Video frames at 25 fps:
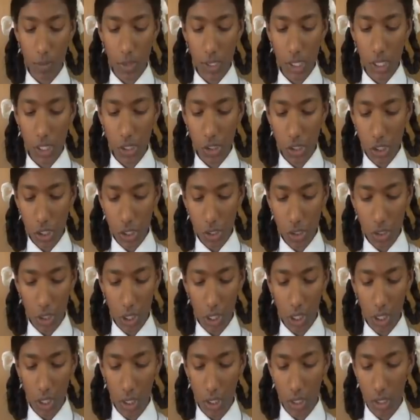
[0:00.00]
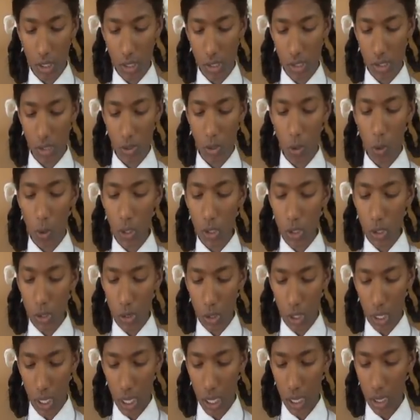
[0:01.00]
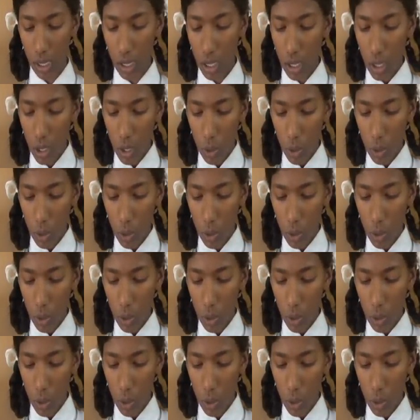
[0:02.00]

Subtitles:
63 years old today,